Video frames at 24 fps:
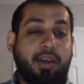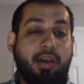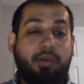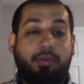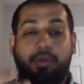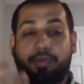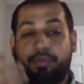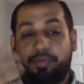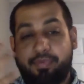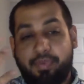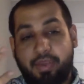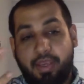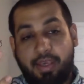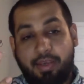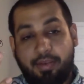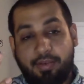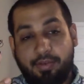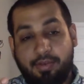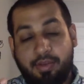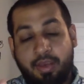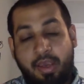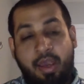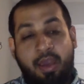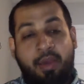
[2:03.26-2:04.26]
our
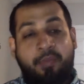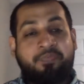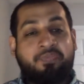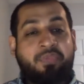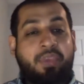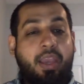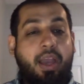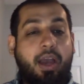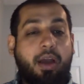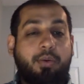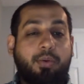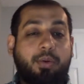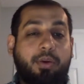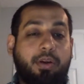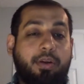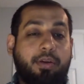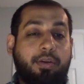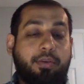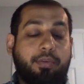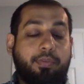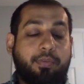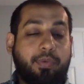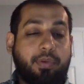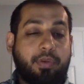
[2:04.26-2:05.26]
face,
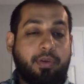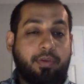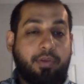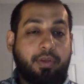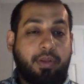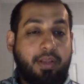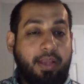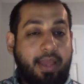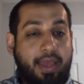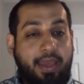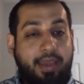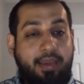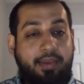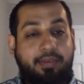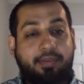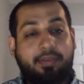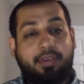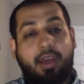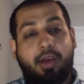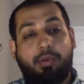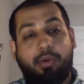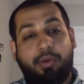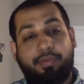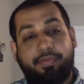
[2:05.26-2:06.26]
our legs,
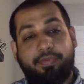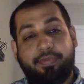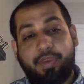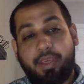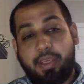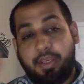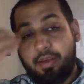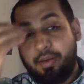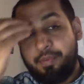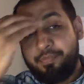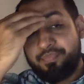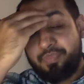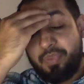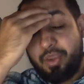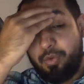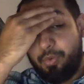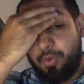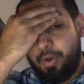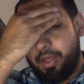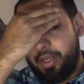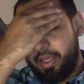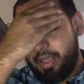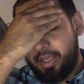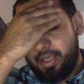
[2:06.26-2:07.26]
our feet.
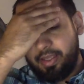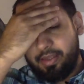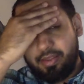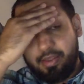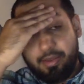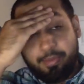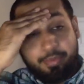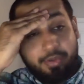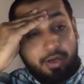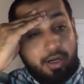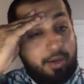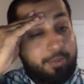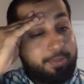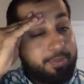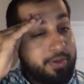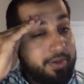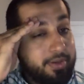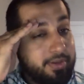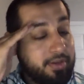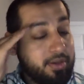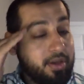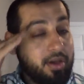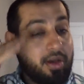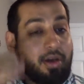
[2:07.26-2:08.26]
What is the
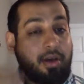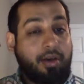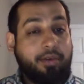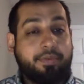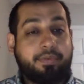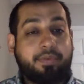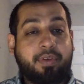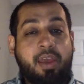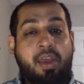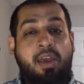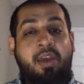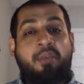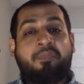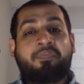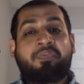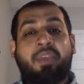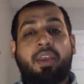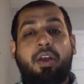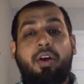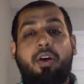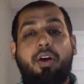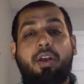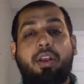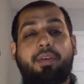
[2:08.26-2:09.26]
purpose of
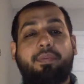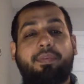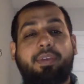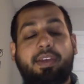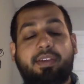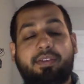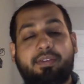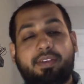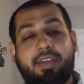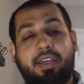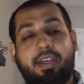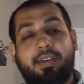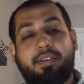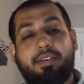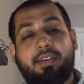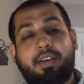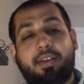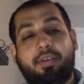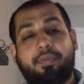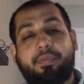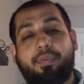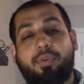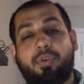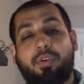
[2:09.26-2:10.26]
all of these things? And
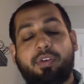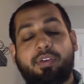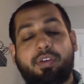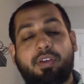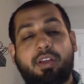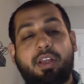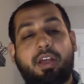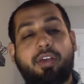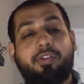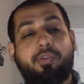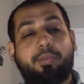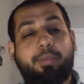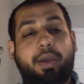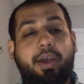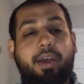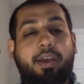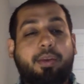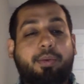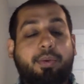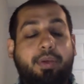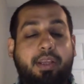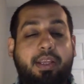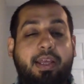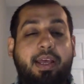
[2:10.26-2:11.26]
of course, Allah
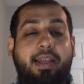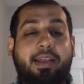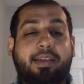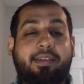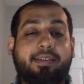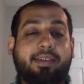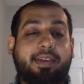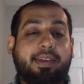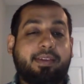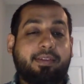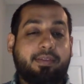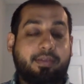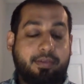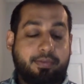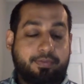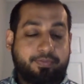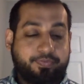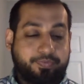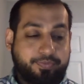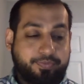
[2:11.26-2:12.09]
subhanahu wa ta'ala says,